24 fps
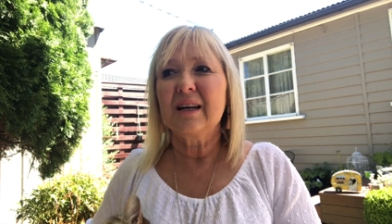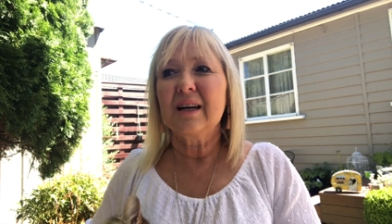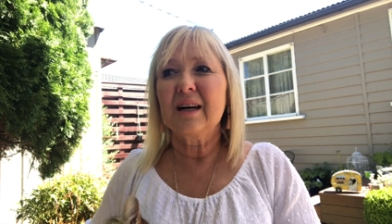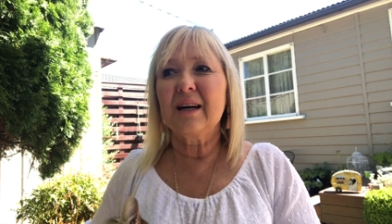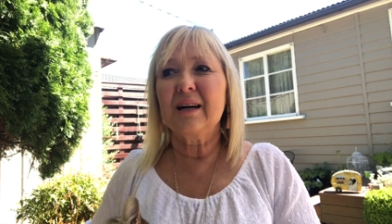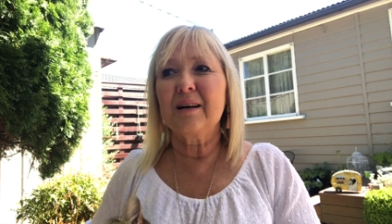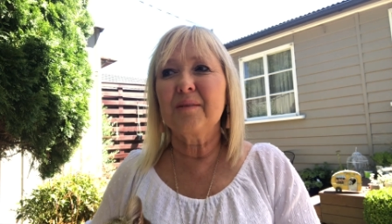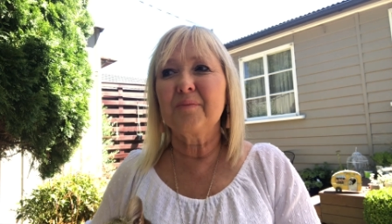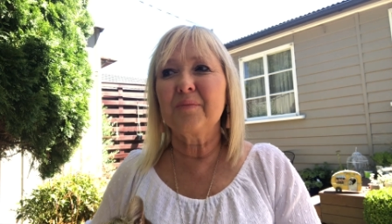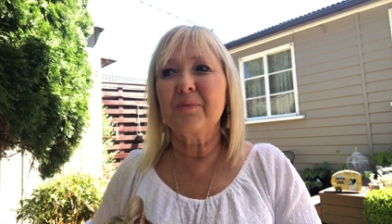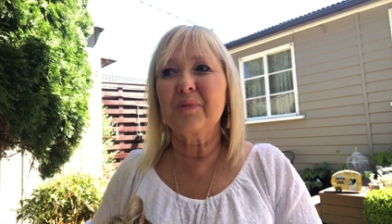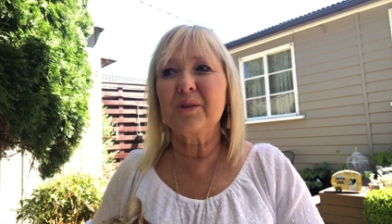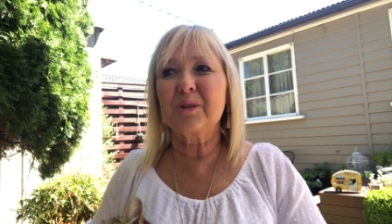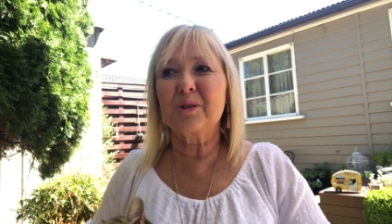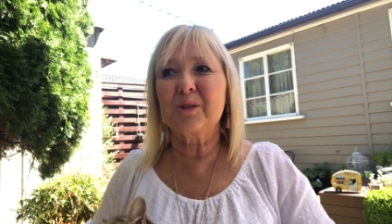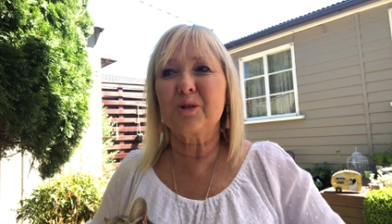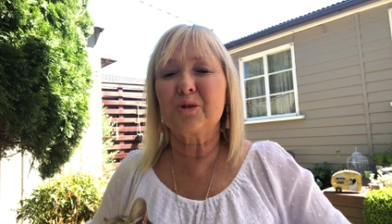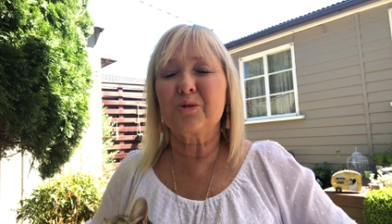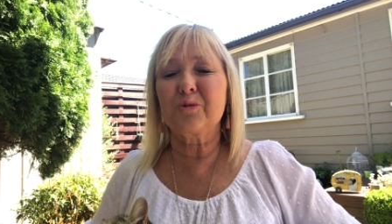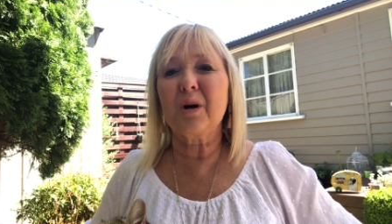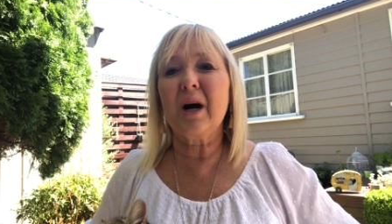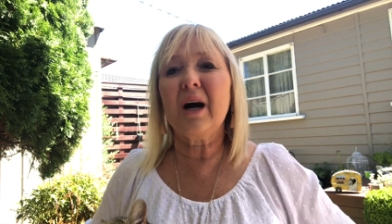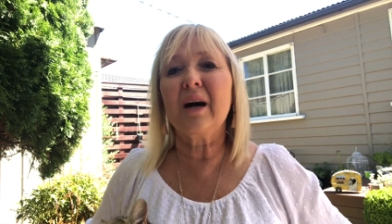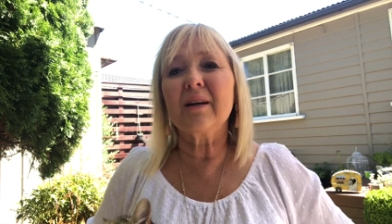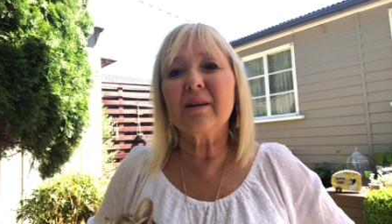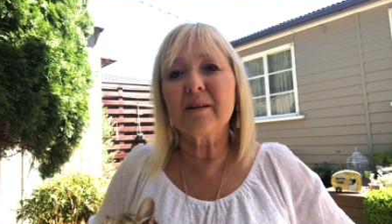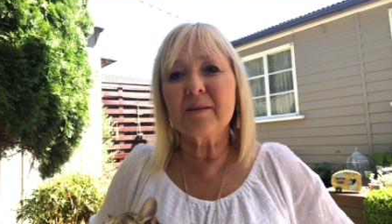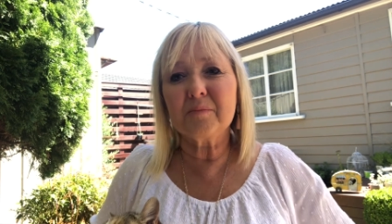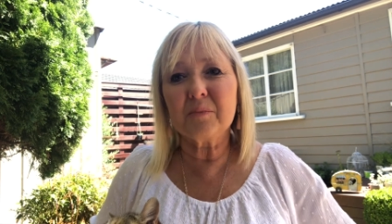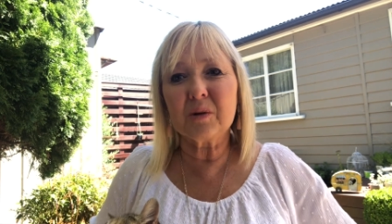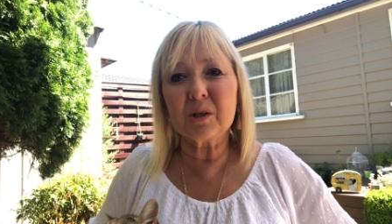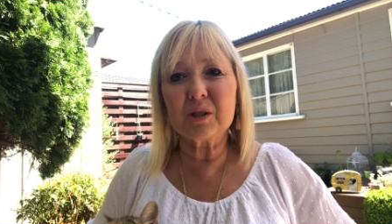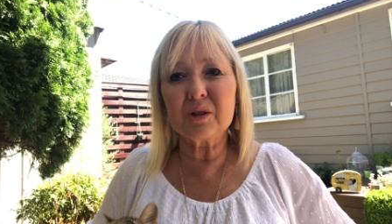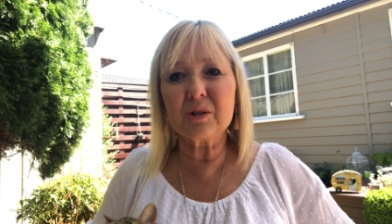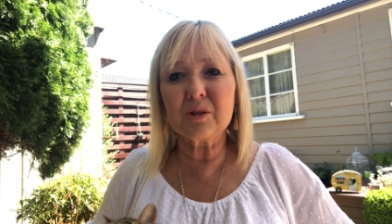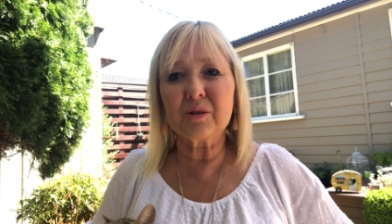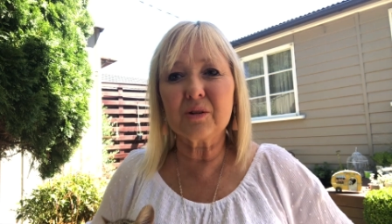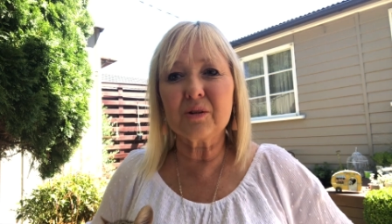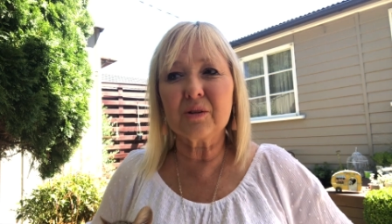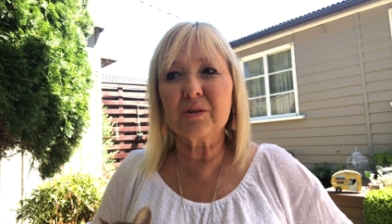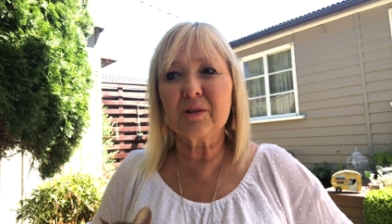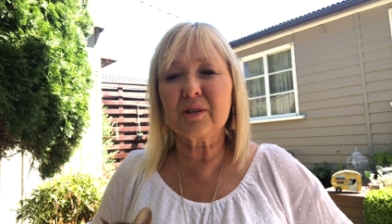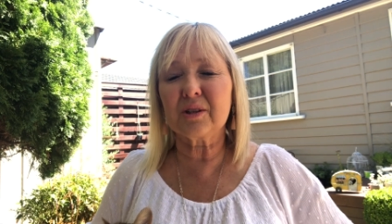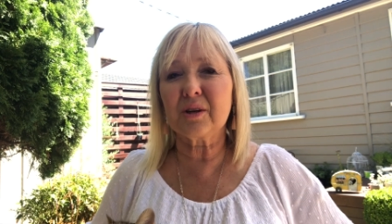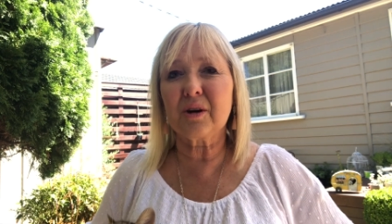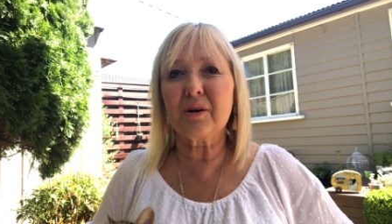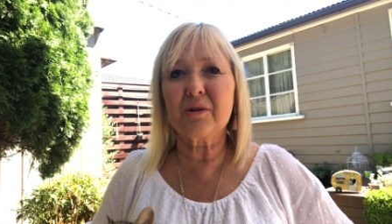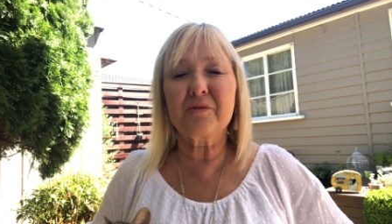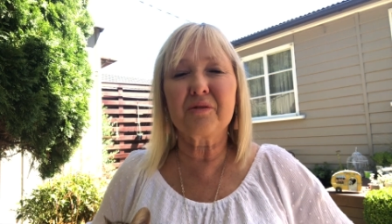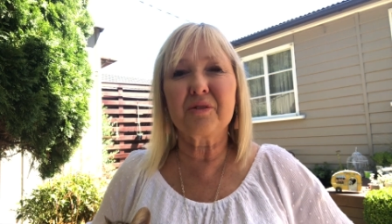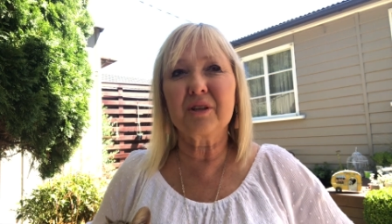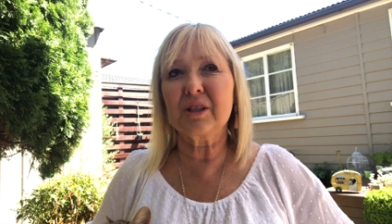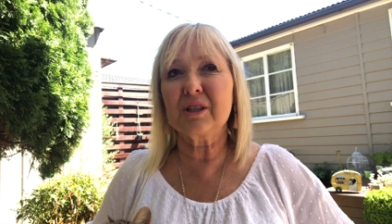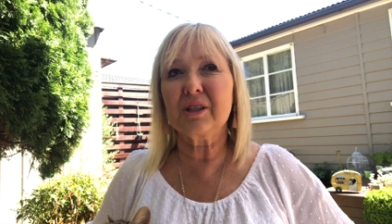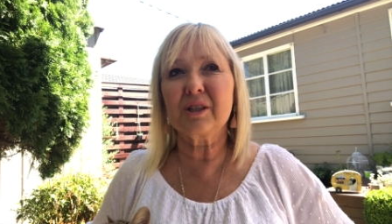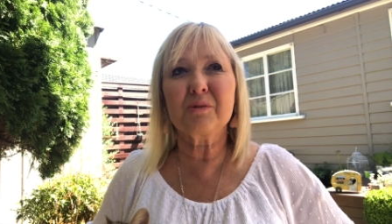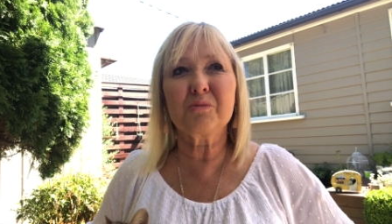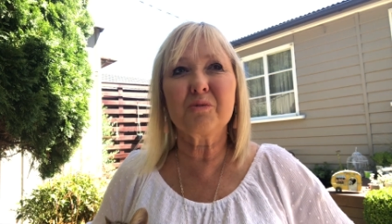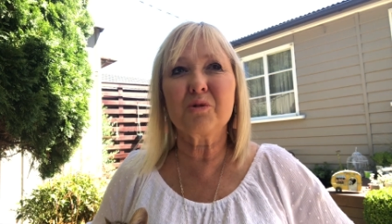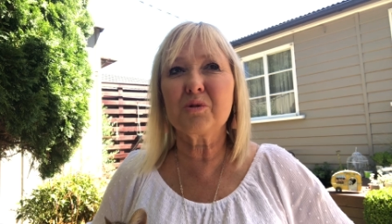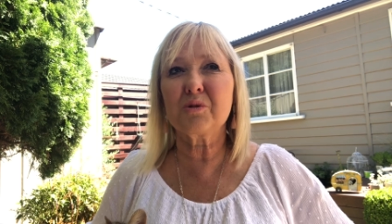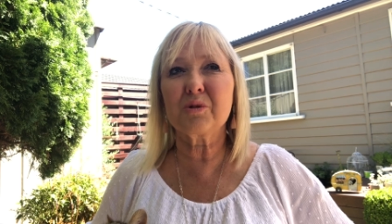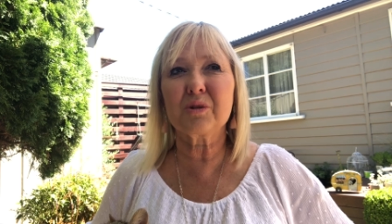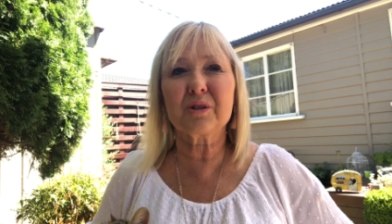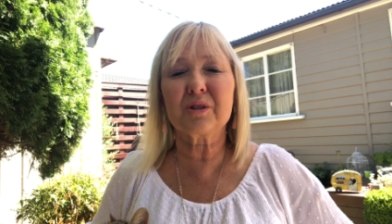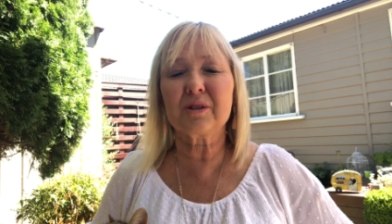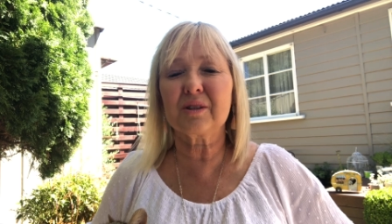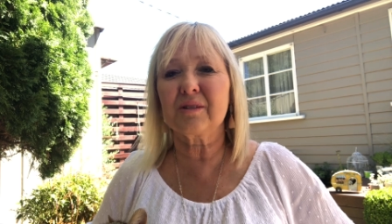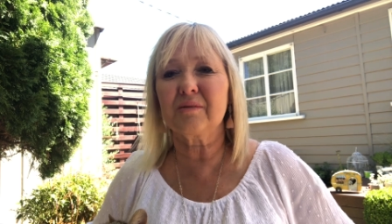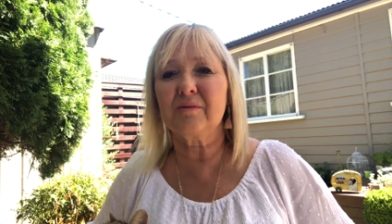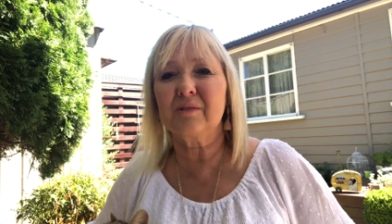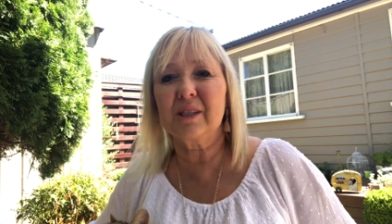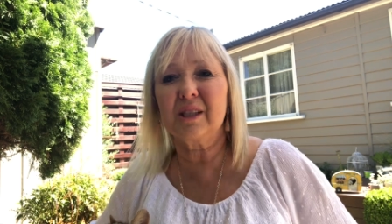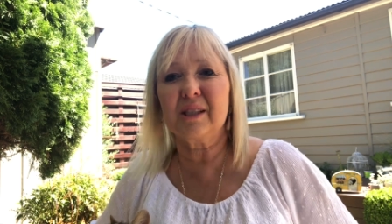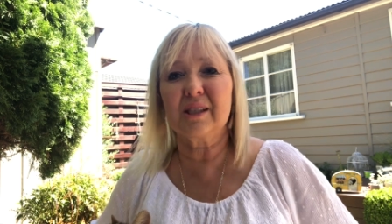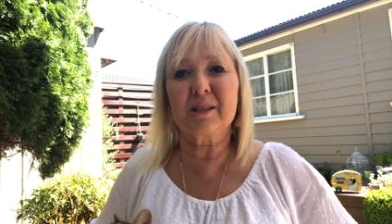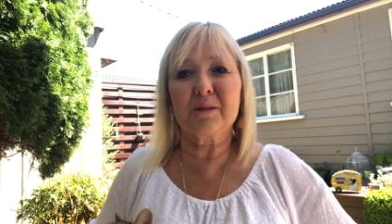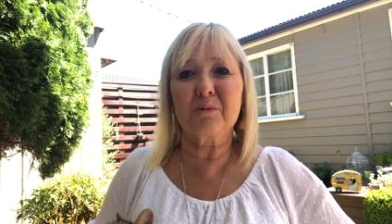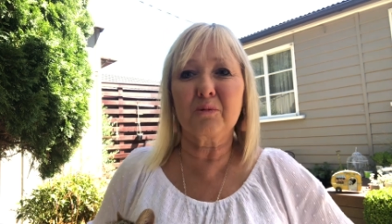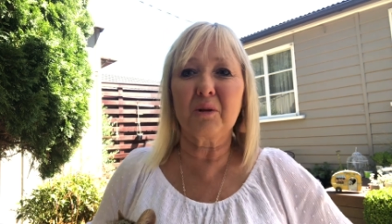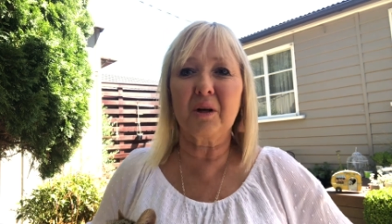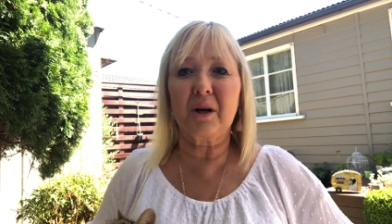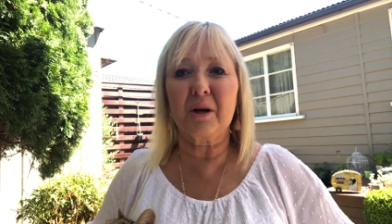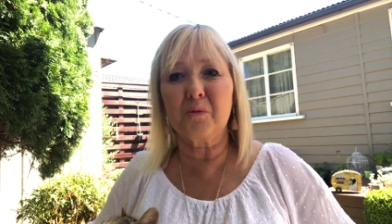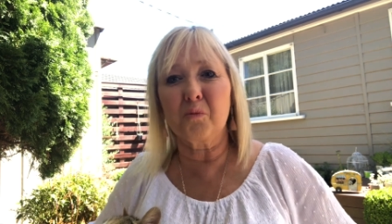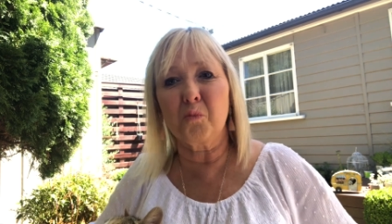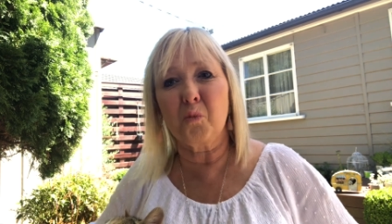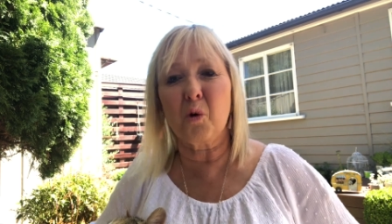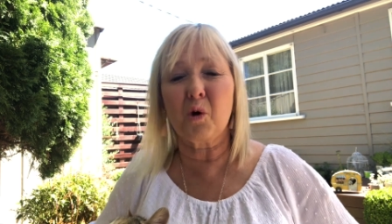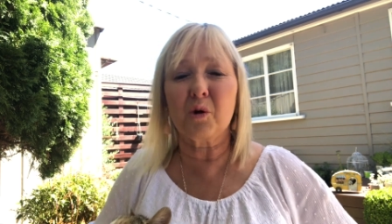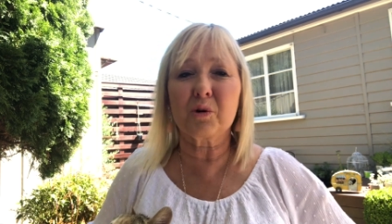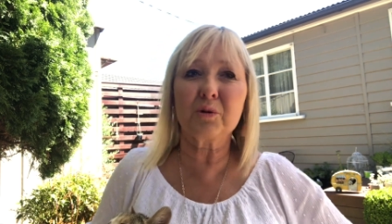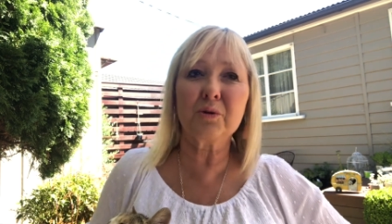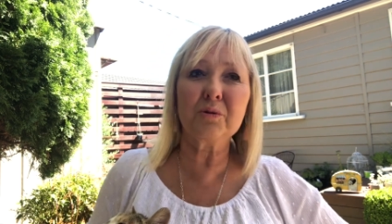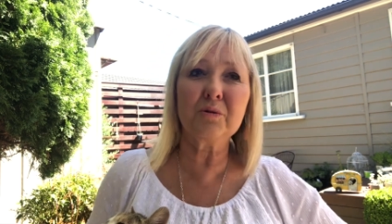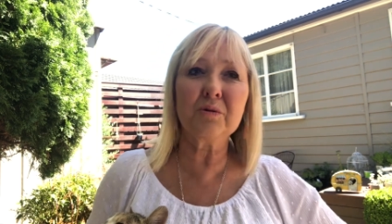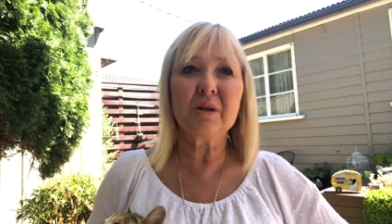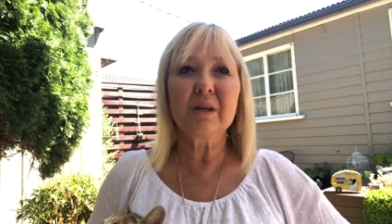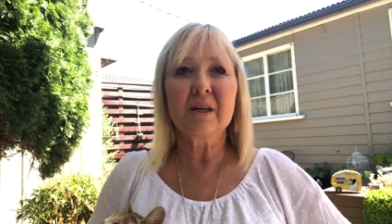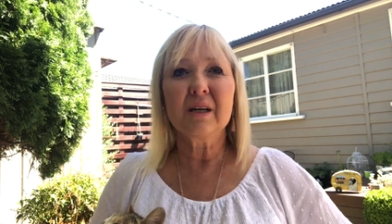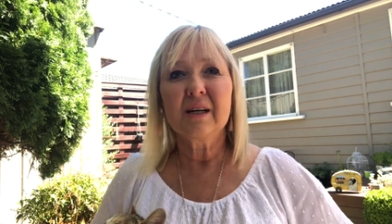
um, the strut. My dog, Sophie, she walks with this like waddle